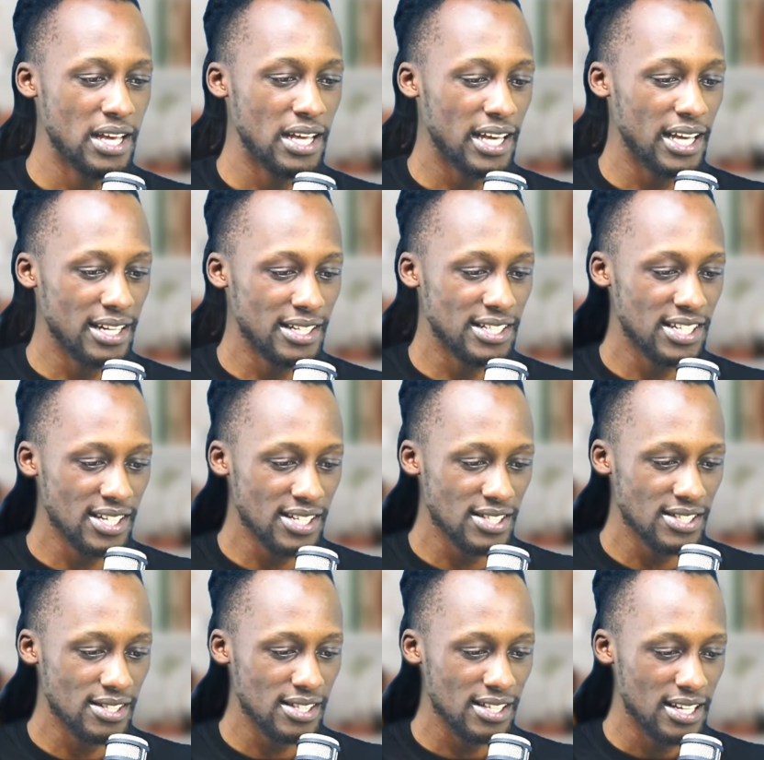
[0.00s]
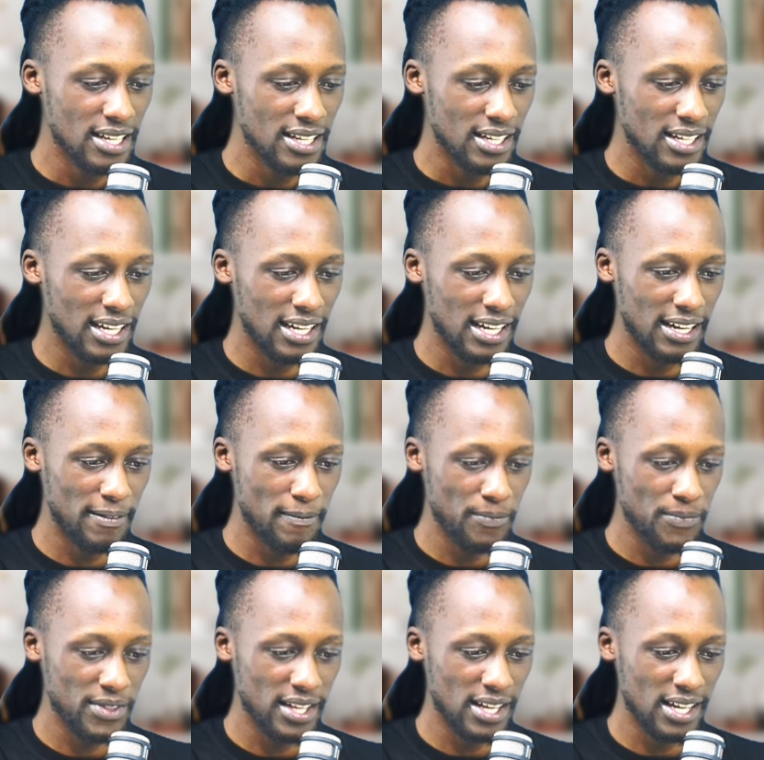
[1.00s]
And just
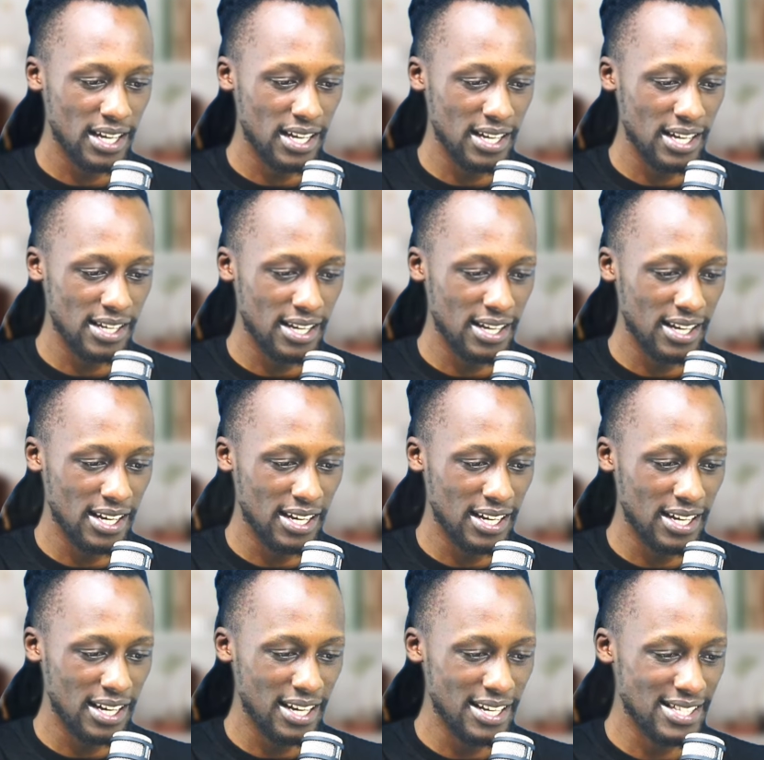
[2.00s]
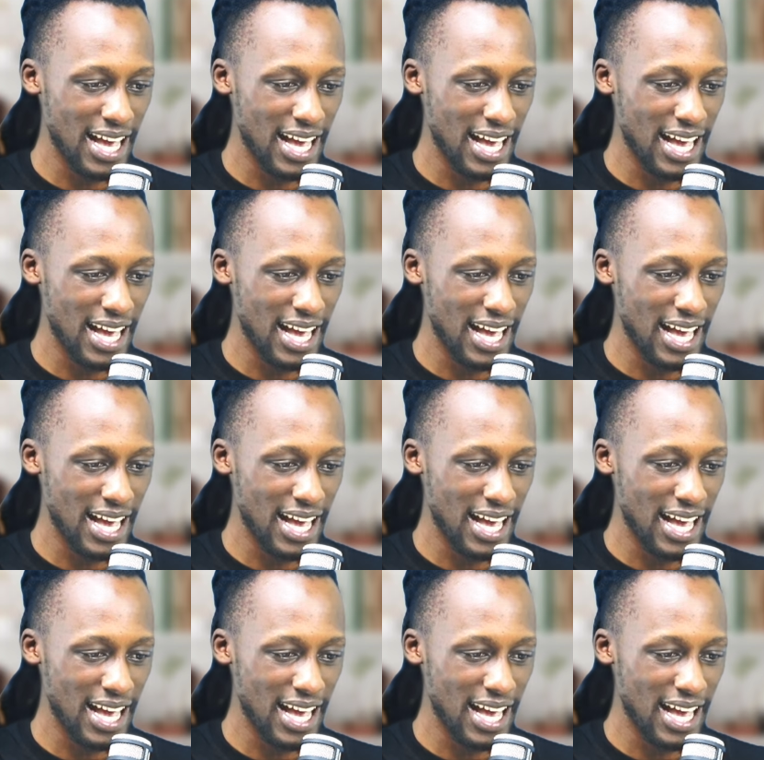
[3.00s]
it's